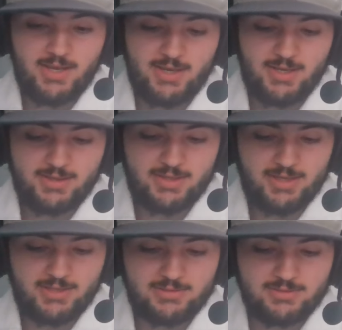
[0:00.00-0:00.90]
And
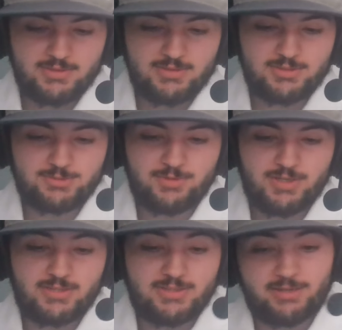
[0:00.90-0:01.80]
that is
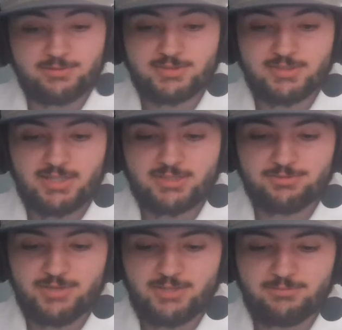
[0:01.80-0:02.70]
what that was the
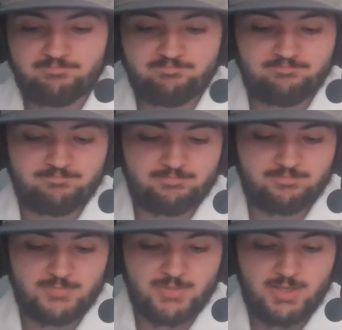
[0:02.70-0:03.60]
last raid.
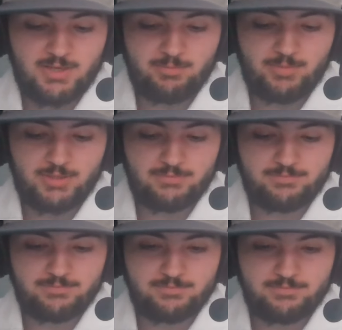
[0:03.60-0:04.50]
But